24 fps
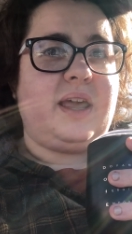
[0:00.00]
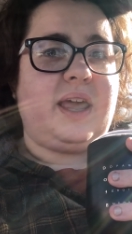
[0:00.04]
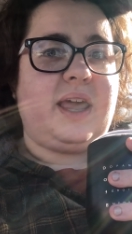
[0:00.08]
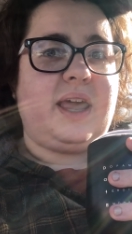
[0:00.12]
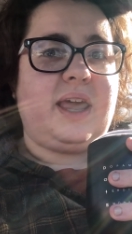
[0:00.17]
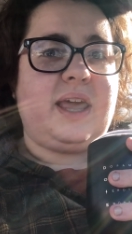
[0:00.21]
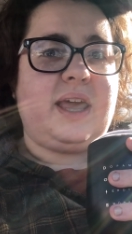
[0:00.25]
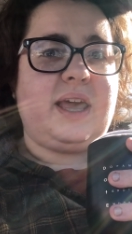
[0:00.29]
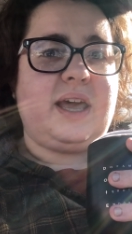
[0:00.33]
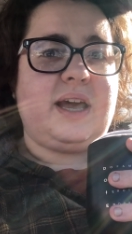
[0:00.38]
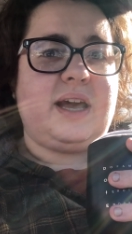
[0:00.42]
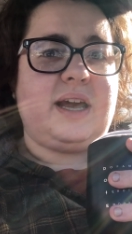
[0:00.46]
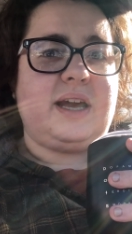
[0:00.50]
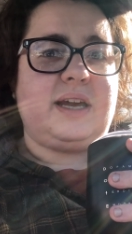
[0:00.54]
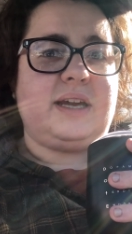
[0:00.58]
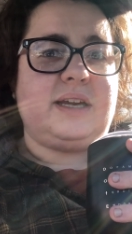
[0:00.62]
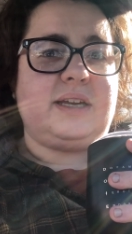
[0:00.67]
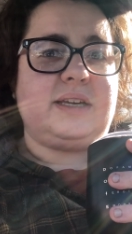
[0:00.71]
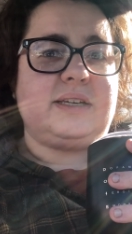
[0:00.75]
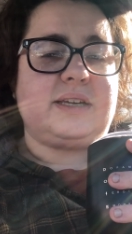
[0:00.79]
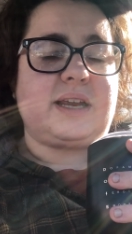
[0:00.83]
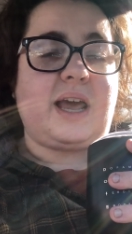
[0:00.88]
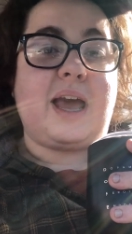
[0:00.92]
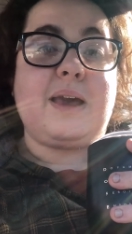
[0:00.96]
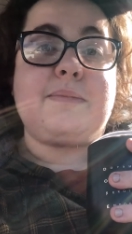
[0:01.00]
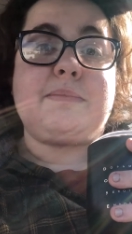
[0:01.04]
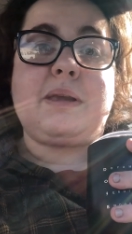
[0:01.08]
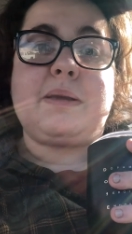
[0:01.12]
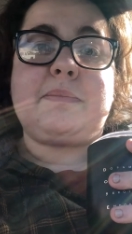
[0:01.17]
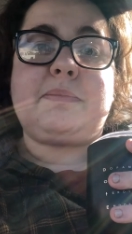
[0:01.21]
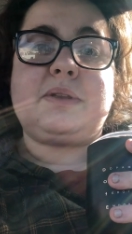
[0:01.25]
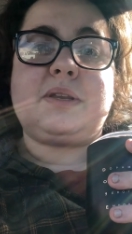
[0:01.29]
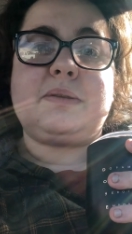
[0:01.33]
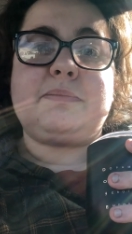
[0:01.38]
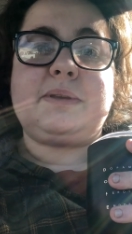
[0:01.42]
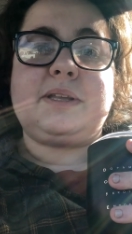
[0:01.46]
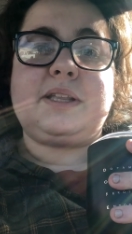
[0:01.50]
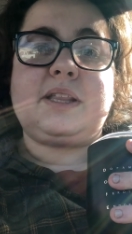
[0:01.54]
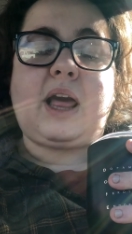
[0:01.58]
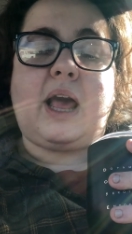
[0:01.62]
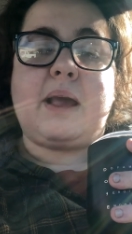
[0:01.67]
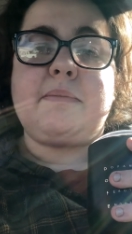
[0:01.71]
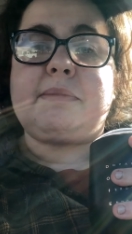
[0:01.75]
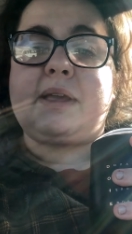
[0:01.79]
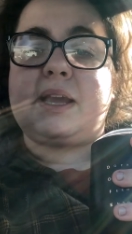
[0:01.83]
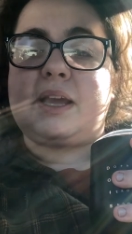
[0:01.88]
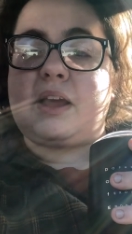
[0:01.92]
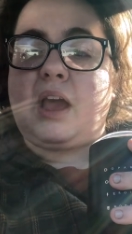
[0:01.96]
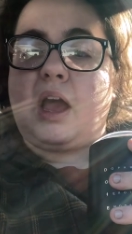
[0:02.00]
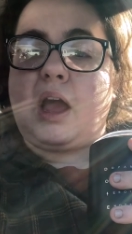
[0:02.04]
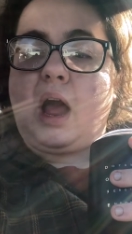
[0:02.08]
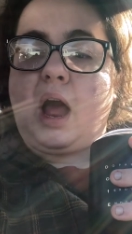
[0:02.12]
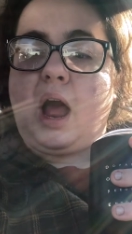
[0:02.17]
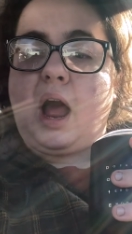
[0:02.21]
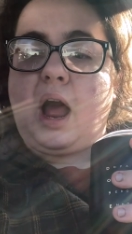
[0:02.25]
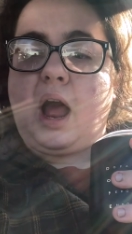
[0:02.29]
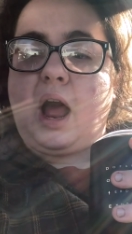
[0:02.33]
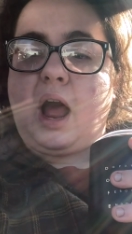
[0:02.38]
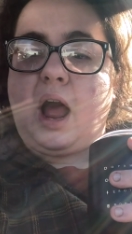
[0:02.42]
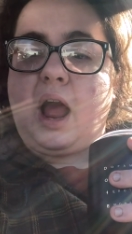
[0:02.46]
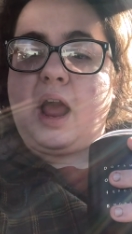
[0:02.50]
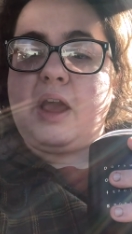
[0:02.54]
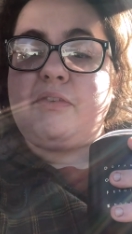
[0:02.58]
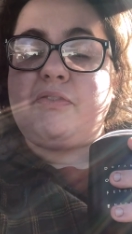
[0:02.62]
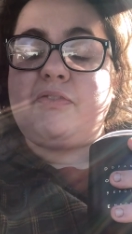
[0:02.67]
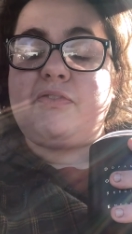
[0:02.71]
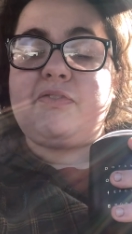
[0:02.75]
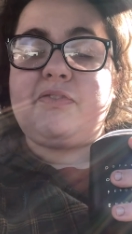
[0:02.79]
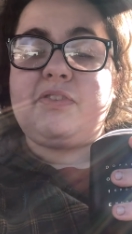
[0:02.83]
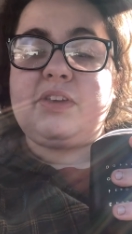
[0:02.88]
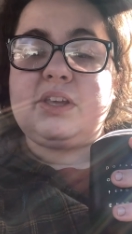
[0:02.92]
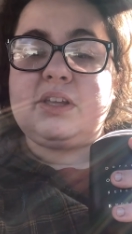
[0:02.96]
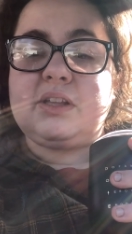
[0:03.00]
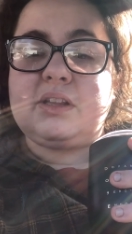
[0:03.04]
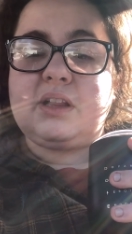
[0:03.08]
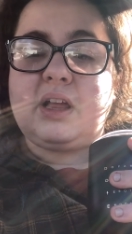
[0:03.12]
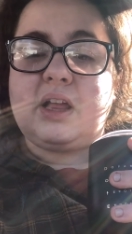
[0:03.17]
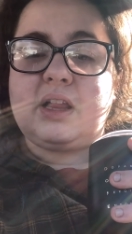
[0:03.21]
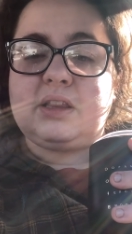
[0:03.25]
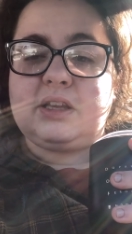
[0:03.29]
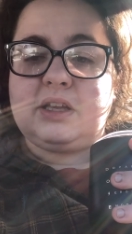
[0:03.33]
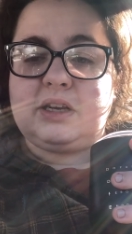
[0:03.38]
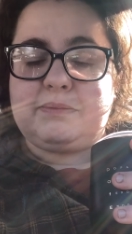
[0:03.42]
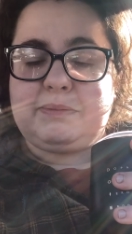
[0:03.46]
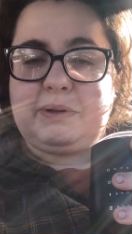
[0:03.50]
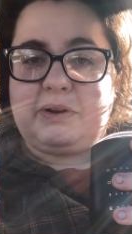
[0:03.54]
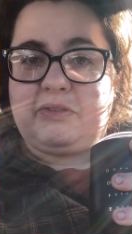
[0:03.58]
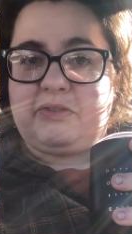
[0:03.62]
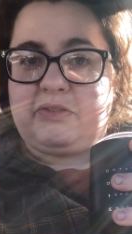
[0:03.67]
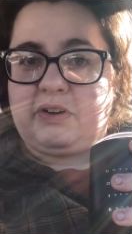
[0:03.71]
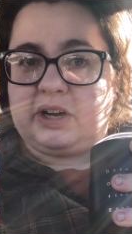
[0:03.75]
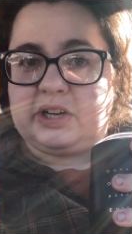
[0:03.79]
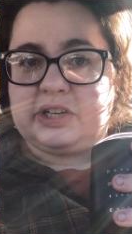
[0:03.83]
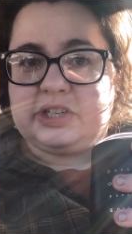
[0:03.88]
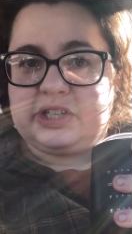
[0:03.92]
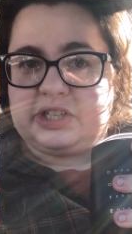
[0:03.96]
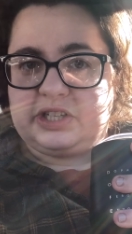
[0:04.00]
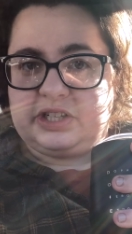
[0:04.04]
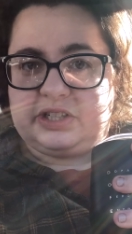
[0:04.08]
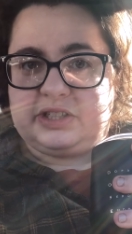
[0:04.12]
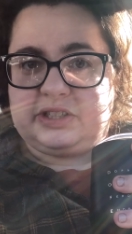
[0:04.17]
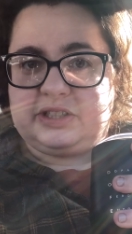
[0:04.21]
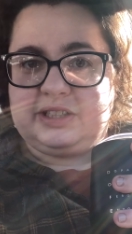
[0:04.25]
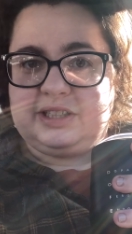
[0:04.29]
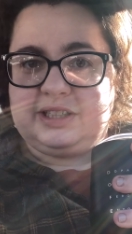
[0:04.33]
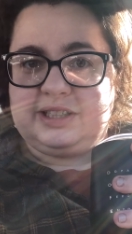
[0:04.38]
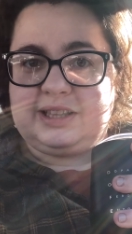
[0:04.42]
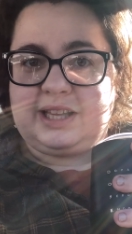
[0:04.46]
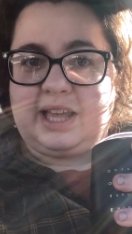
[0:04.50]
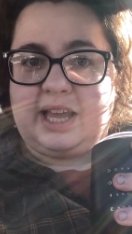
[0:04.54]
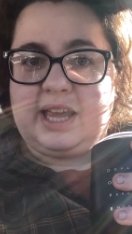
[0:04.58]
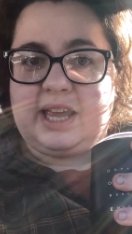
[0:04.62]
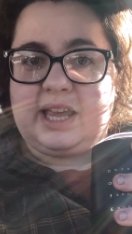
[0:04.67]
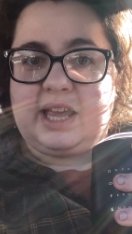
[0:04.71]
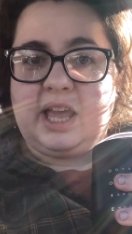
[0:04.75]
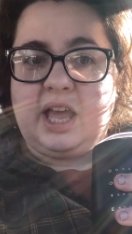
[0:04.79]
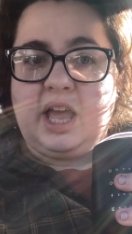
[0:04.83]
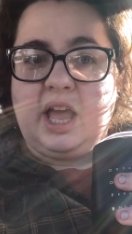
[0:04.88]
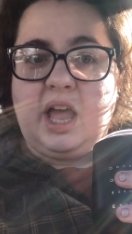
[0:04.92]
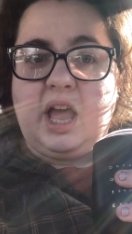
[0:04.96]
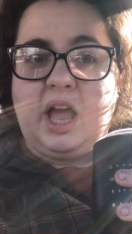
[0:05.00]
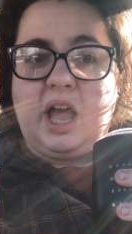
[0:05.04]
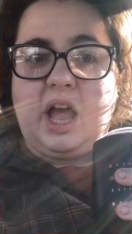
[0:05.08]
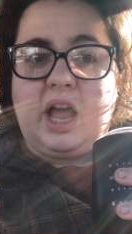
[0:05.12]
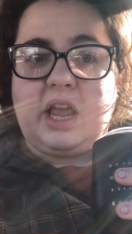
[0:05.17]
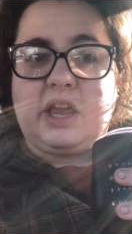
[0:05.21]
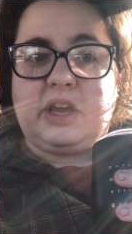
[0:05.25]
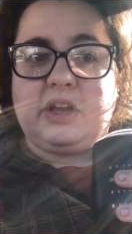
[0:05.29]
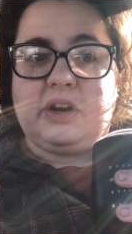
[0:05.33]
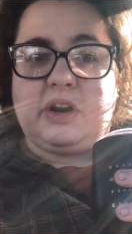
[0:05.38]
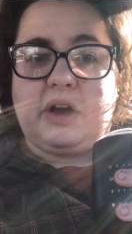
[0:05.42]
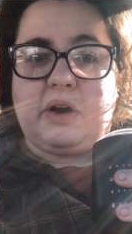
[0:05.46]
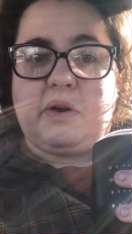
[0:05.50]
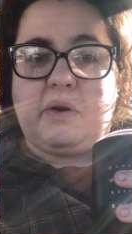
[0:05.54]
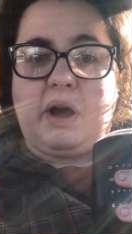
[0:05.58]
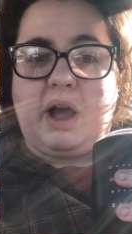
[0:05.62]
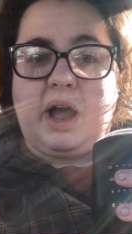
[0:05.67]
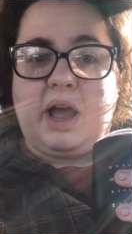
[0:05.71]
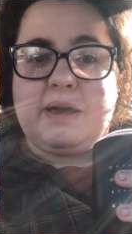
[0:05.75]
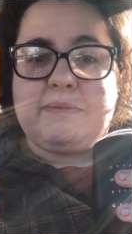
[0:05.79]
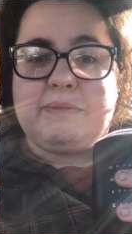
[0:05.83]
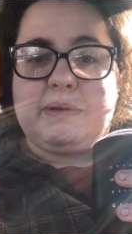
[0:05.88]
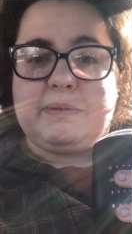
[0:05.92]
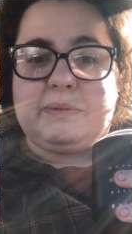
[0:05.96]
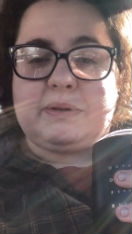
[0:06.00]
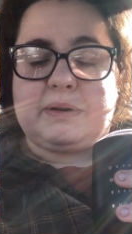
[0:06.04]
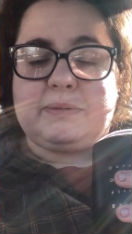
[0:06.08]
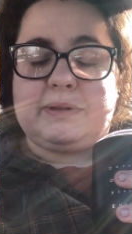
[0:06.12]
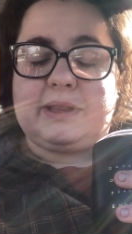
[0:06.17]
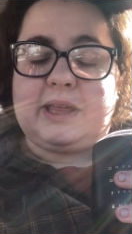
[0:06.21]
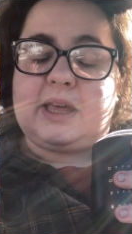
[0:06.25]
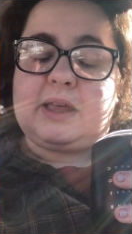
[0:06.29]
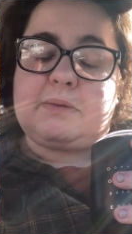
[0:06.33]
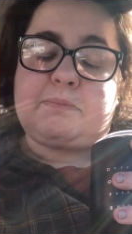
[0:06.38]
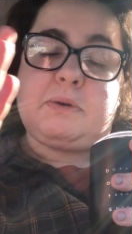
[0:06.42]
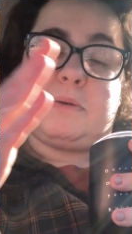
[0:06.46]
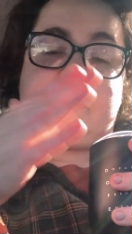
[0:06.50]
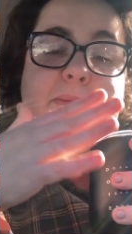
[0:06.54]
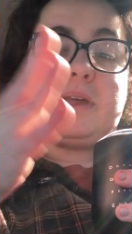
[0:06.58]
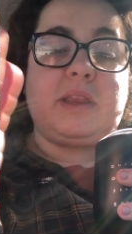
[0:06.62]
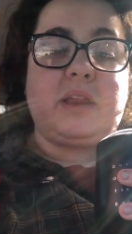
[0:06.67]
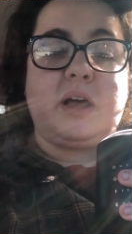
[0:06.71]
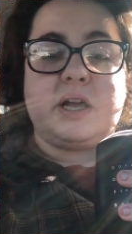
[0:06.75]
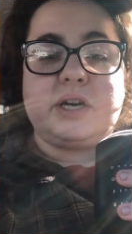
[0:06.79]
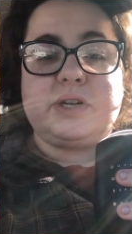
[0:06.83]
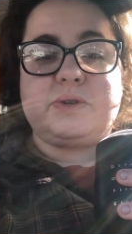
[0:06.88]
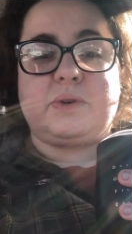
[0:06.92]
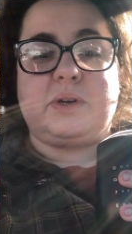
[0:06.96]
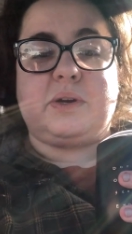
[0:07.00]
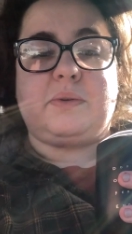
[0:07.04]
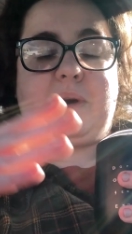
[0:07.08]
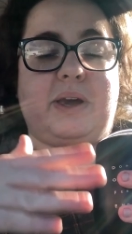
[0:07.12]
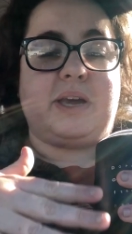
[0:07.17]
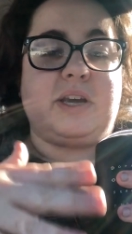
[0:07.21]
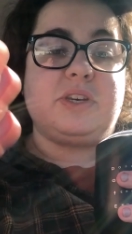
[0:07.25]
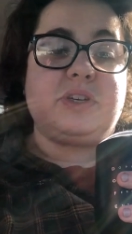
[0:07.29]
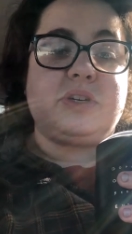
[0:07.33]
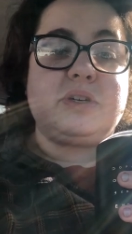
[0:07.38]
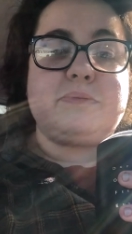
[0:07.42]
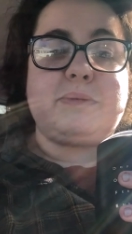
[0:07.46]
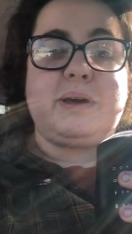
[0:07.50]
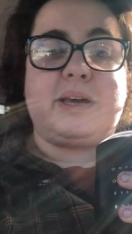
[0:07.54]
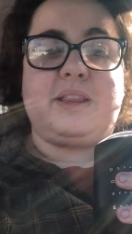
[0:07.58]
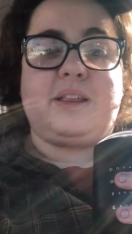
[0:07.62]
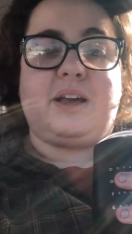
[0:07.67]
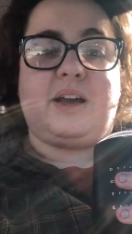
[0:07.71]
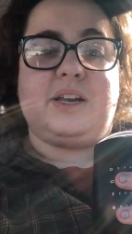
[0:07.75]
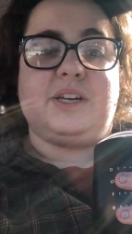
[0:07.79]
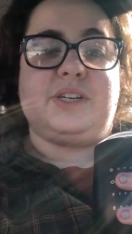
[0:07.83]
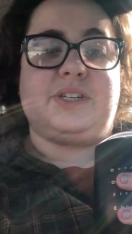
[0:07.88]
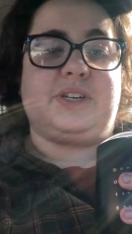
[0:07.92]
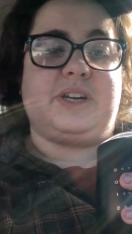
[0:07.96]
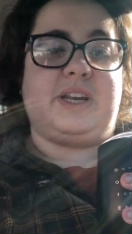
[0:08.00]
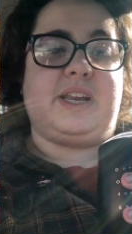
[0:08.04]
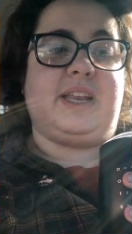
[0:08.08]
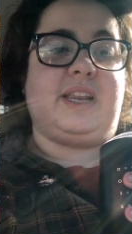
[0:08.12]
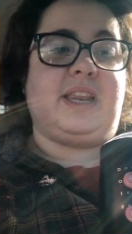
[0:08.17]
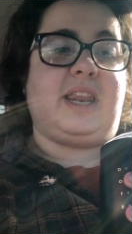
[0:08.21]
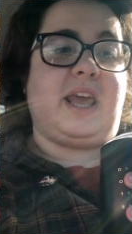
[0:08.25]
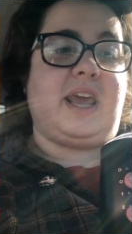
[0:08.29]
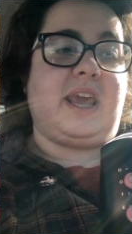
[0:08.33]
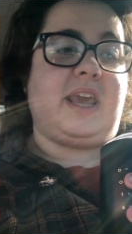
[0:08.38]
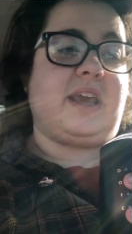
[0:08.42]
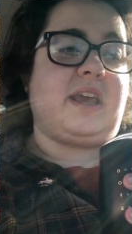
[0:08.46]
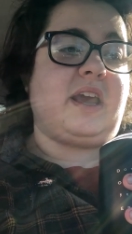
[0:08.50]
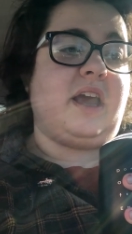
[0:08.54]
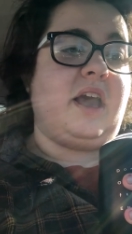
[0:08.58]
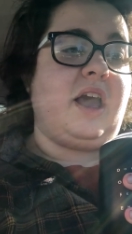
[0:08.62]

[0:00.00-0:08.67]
and I'm able to be, I'm like, I feel a little bit functional. Like, you know, I'm able to be like, put my laundry away and do my laundry and like,